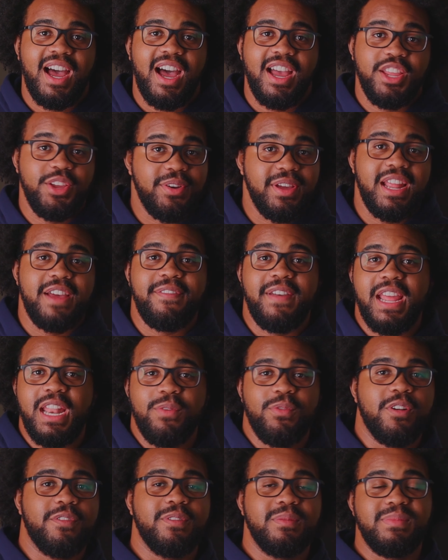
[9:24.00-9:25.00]
You can have
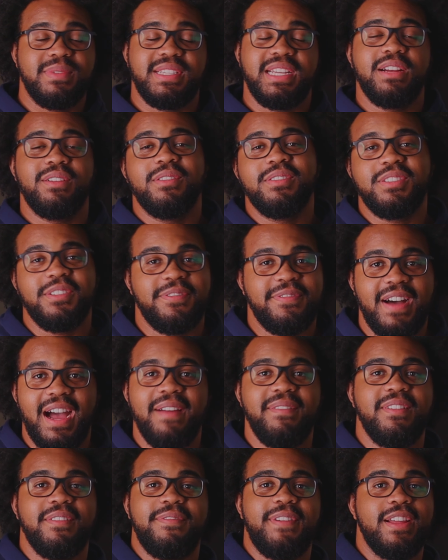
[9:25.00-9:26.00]
anywhere from 0 to
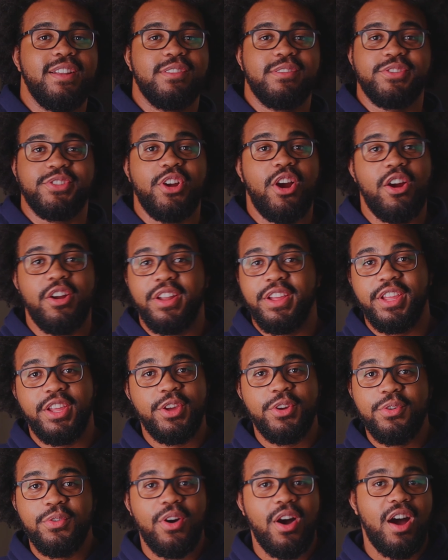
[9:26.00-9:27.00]
5 defenders guarding
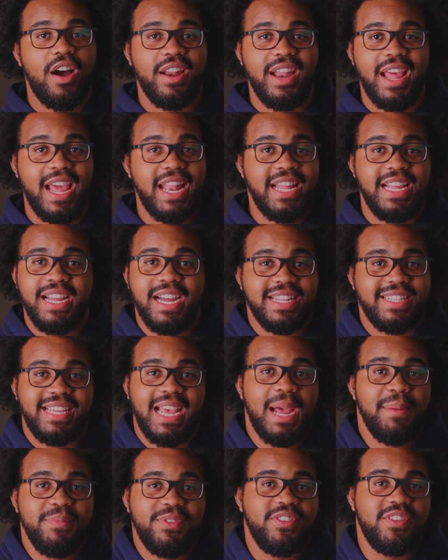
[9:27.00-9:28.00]
you on any
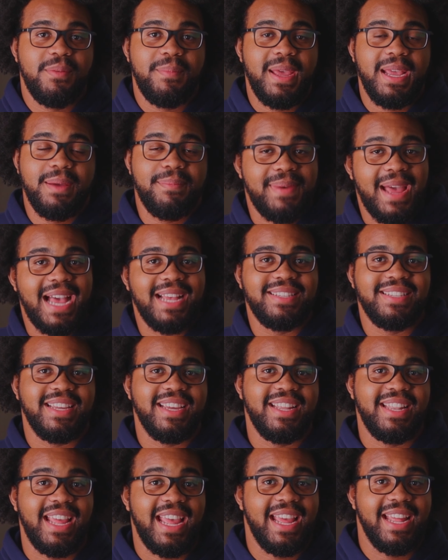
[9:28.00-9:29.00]
attempt to make a
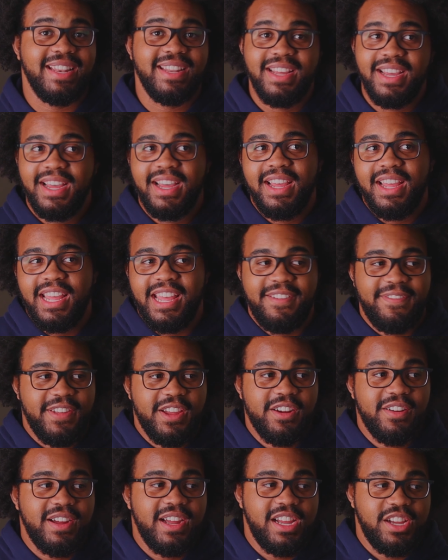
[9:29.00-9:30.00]
basket. And if
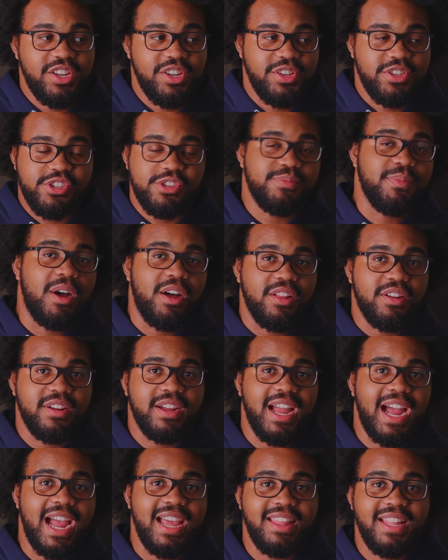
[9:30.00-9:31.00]
you're a
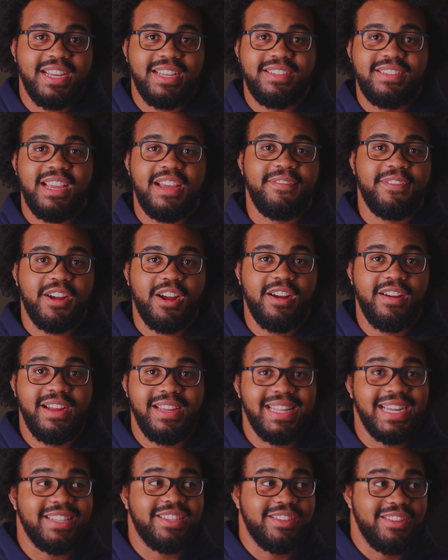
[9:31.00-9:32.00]
smaller guy like Steph
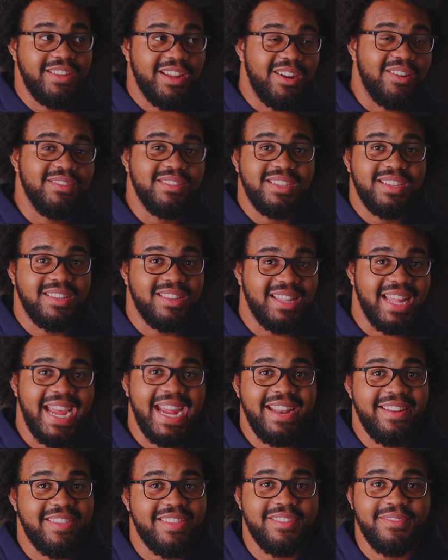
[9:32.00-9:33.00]
Curry that's known to
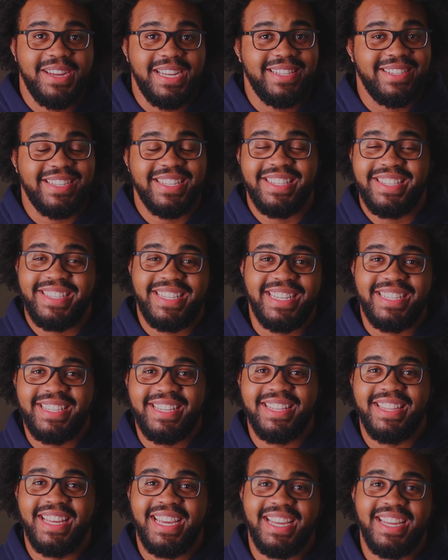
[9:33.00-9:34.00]
land threes
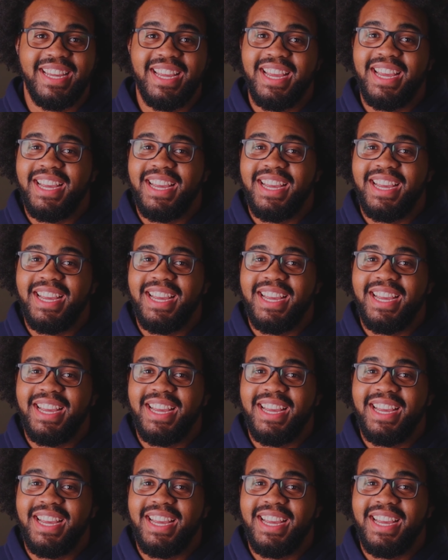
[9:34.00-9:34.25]
consistently,